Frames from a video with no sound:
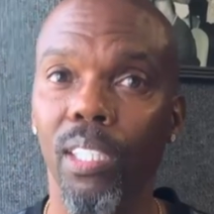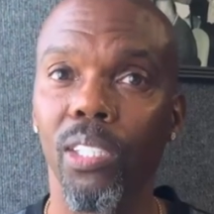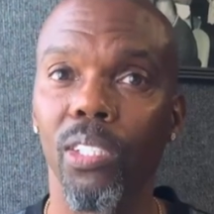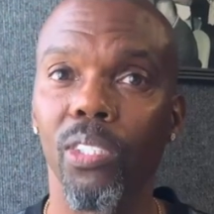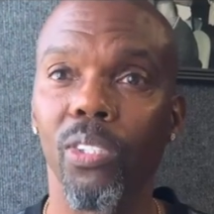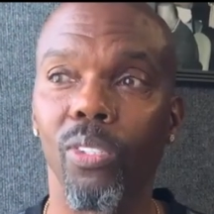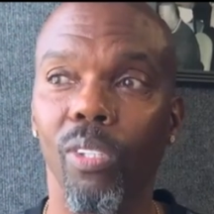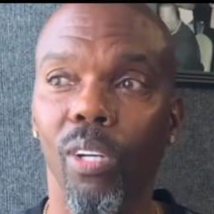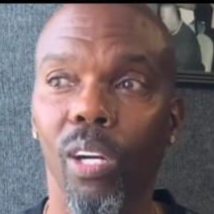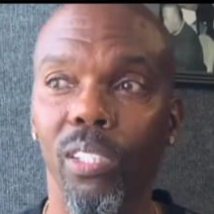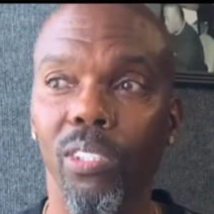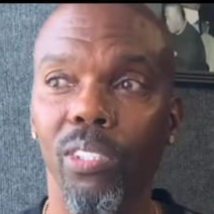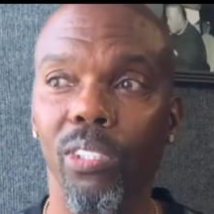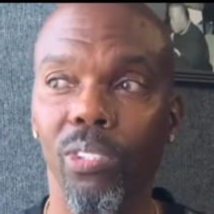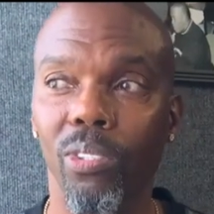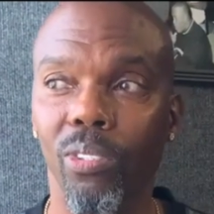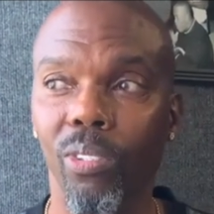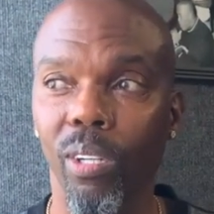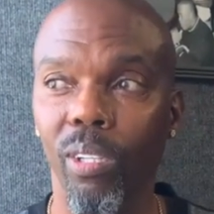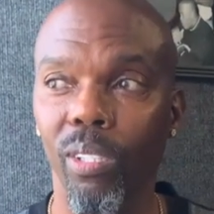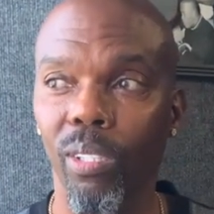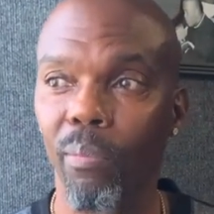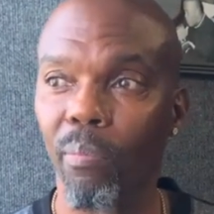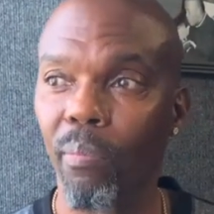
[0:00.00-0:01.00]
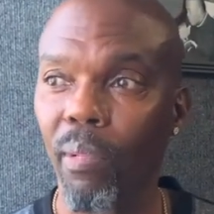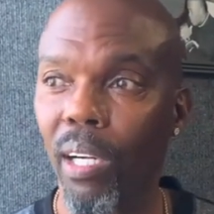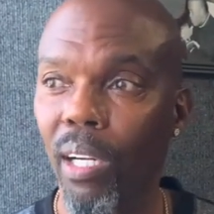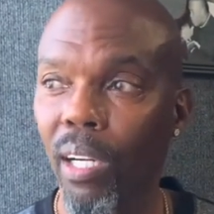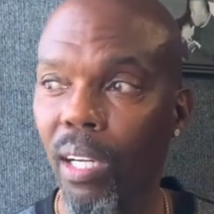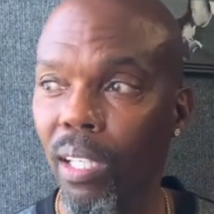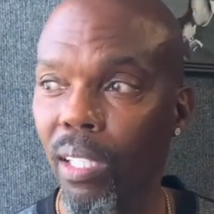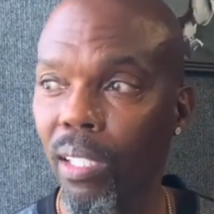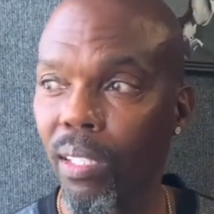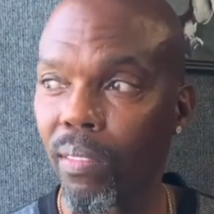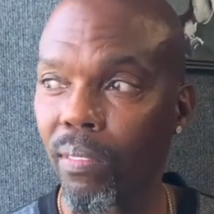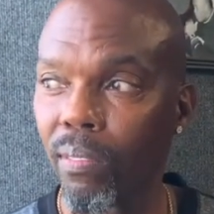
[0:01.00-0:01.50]
So I started
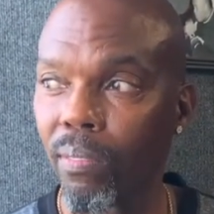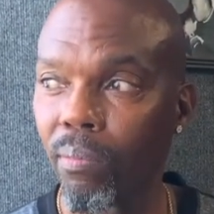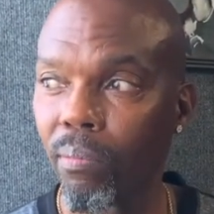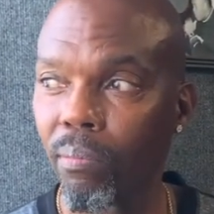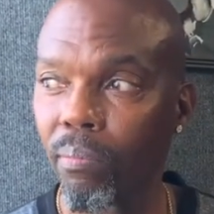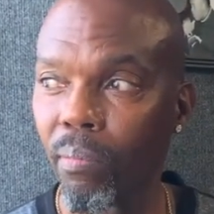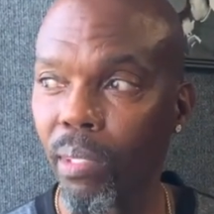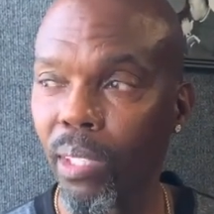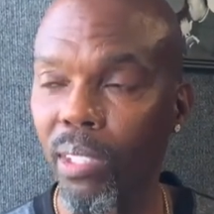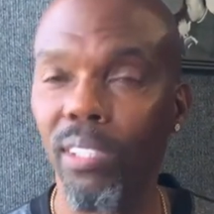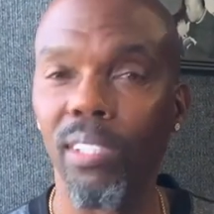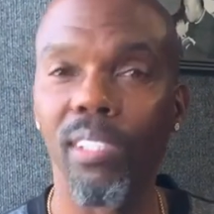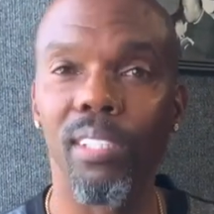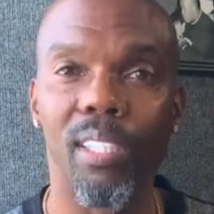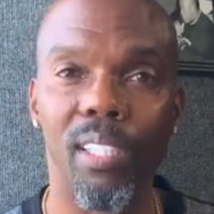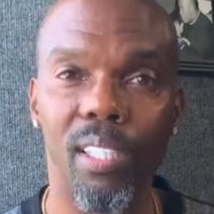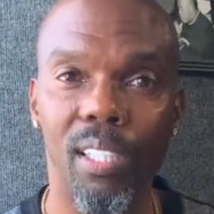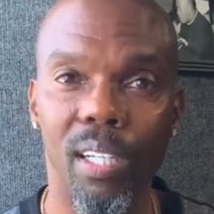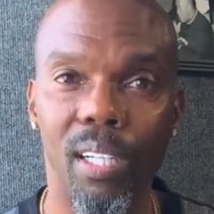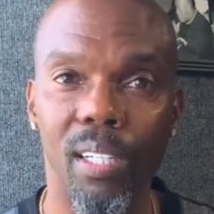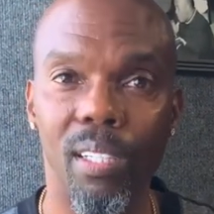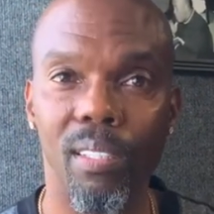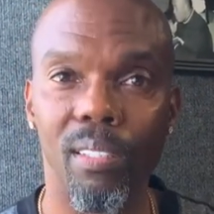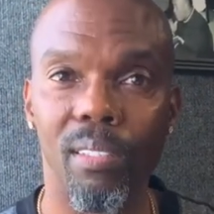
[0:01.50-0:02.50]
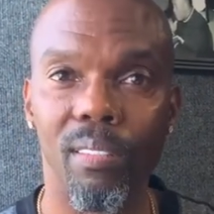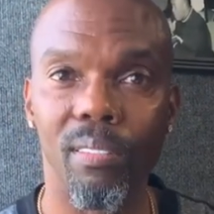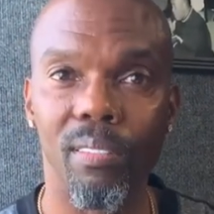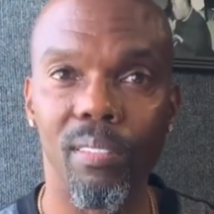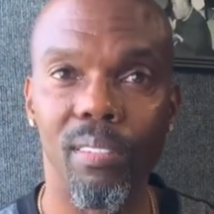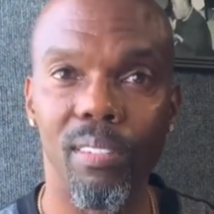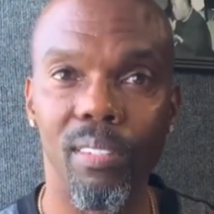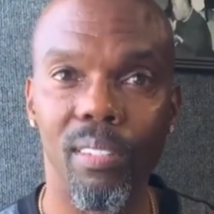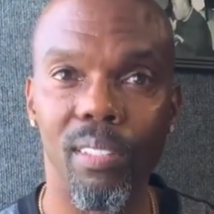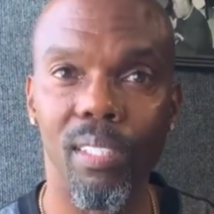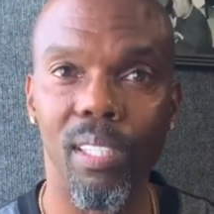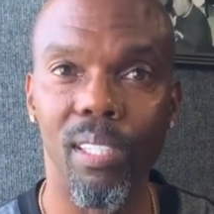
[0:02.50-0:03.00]
my mission there
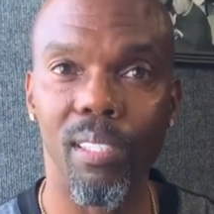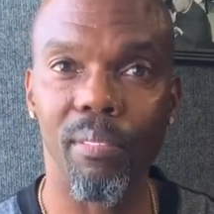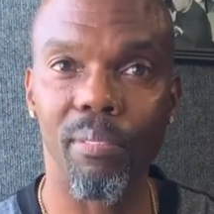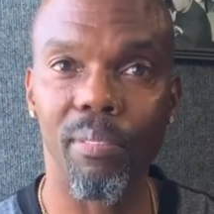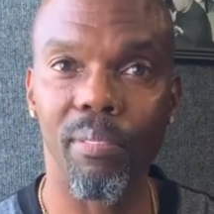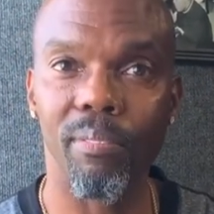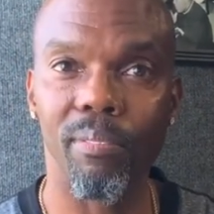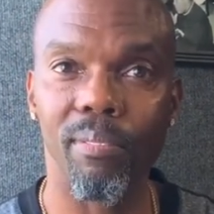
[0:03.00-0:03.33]
of uh,